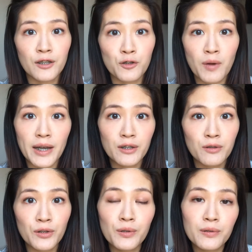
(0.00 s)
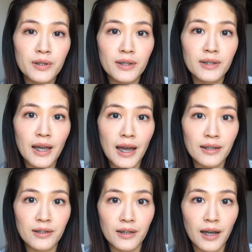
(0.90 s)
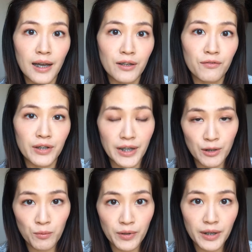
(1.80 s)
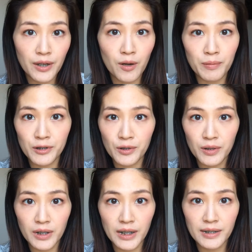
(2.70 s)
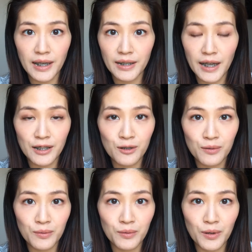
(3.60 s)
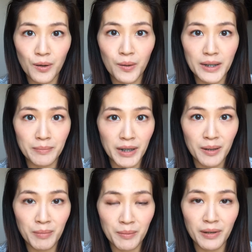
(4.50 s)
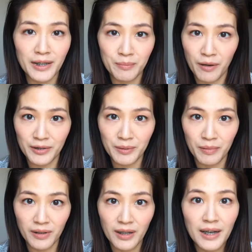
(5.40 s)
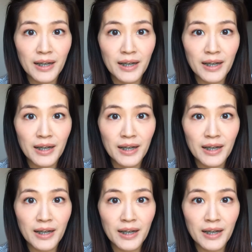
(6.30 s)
try to use this as a kind of a networking opportunities and get to know as many people as possible.